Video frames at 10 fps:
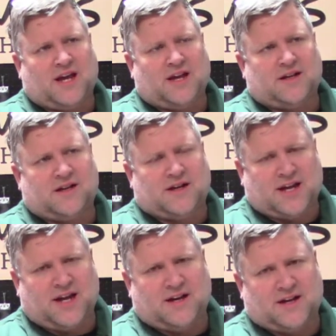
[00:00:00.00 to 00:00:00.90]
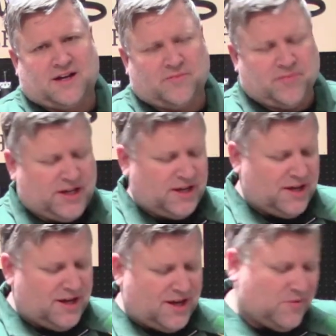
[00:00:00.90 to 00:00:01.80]
a Canada company,
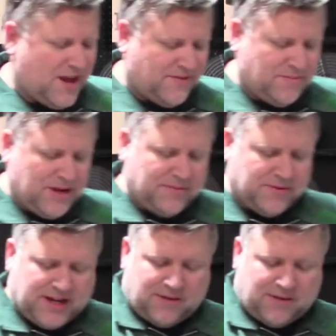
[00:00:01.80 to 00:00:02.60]
and we haven't been able to get them.